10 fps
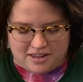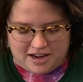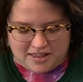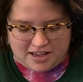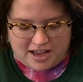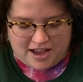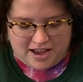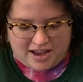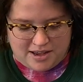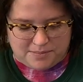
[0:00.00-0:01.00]
and I think
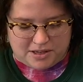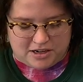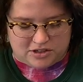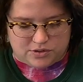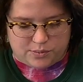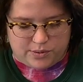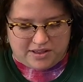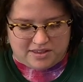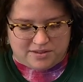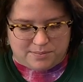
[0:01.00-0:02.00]
I am gonna
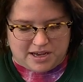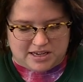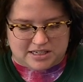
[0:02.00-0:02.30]
twist mine